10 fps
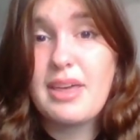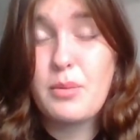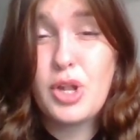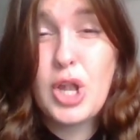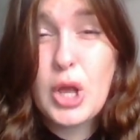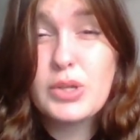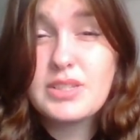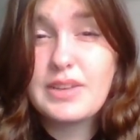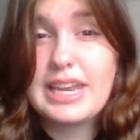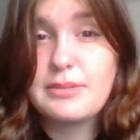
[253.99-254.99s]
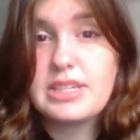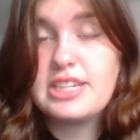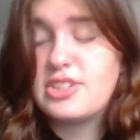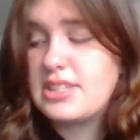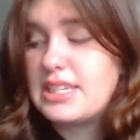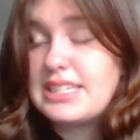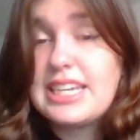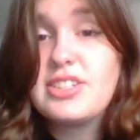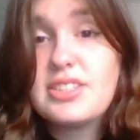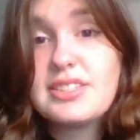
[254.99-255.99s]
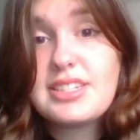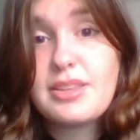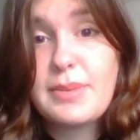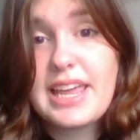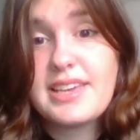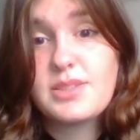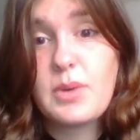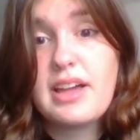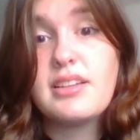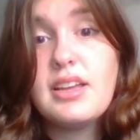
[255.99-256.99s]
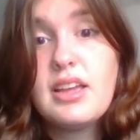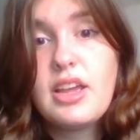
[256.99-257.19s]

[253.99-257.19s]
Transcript: There were loads of adaptations, additions to the play as well,